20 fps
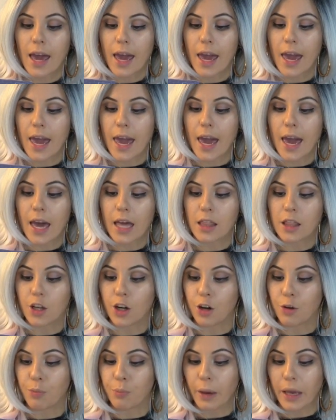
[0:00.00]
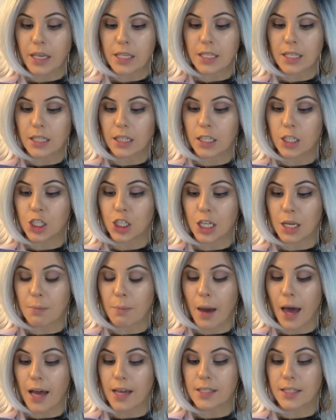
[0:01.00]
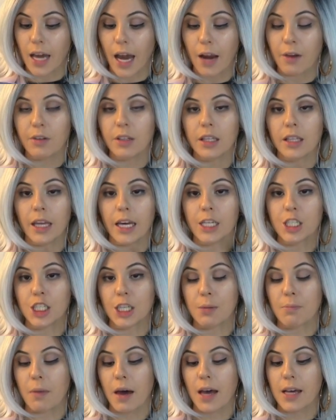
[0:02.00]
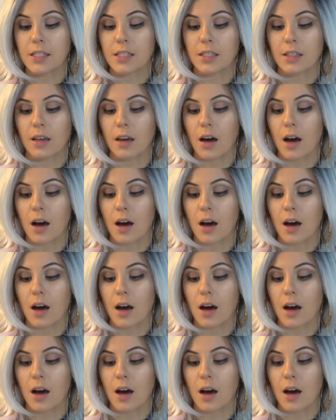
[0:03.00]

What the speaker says: and they're basically sheet masks. I really like sheet masks.